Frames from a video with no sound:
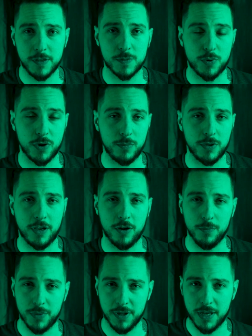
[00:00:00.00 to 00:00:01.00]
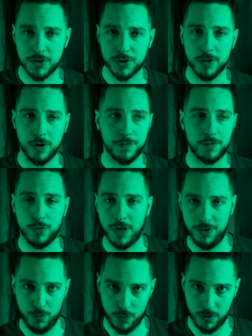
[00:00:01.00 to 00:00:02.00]
is probably a combination of two
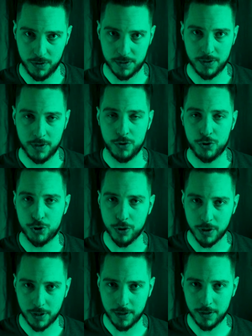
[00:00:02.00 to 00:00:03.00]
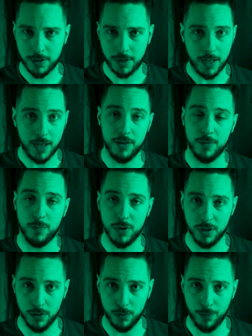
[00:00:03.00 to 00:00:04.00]
other words, Czorny and
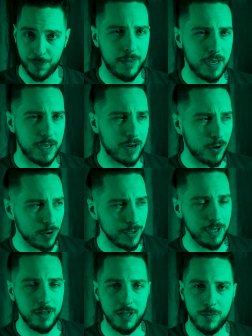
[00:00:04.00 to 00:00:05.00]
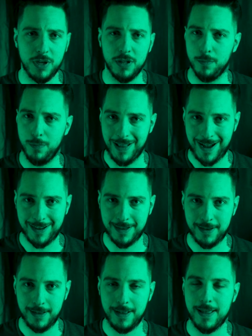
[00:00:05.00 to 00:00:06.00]
Bilu. They accordingly mean black
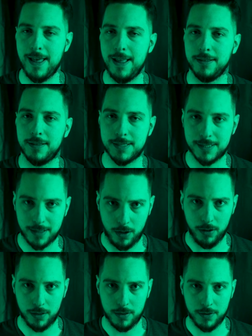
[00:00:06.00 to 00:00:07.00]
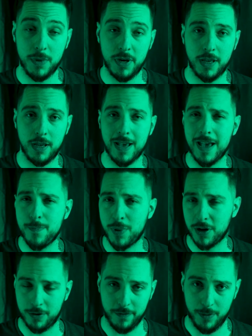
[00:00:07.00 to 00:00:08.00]
and stalk, meaning a
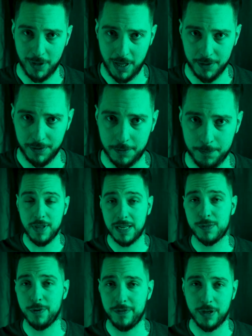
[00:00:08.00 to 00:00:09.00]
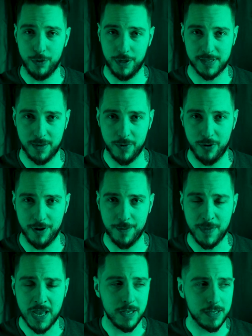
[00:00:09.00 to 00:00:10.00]
part of a plant. That's with the quick summary.
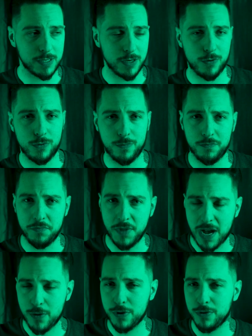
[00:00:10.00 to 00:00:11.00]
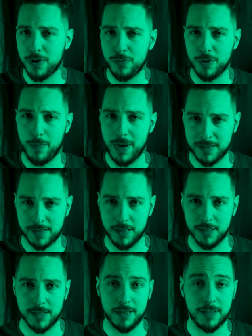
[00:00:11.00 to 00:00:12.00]
So now you know the
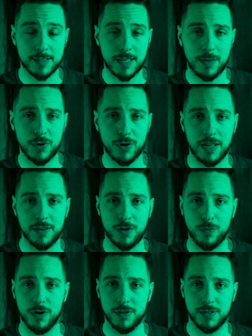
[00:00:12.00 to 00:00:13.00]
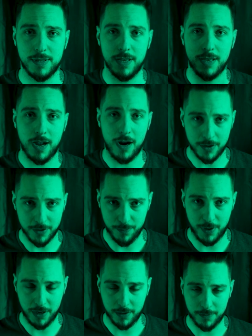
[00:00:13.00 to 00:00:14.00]
basics and it's time to head towards the harder
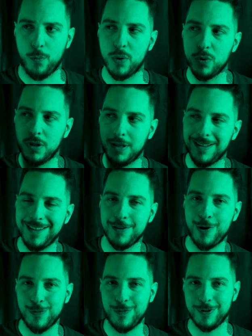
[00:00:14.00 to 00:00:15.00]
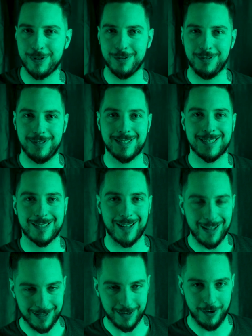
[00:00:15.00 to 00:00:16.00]
part. We will lean over
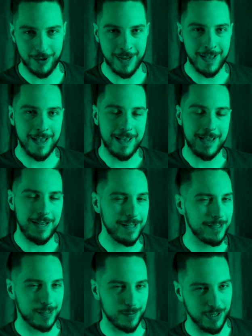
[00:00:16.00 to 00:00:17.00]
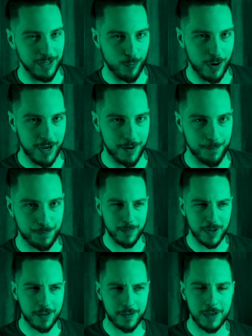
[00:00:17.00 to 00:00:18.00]
stalker in a similar way.
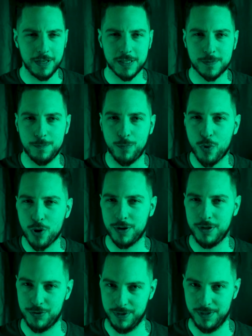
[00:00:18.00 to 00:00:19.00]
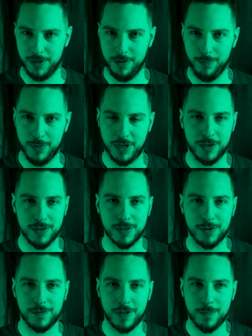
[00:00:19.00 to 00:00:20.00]
But I think it's more interesting because
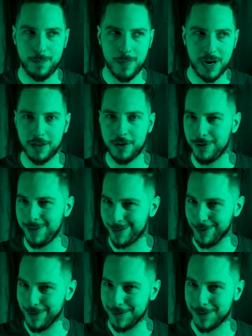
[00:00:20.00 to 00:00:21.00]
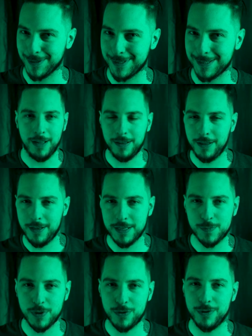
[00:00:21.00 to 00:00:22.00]
of the many coincidences and links
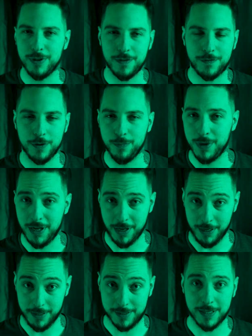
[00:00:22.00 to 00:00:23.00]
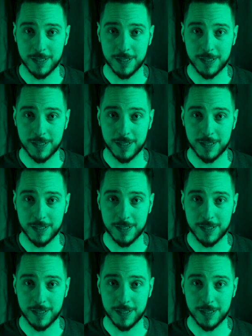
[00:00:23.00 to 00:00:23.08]
between different meanings,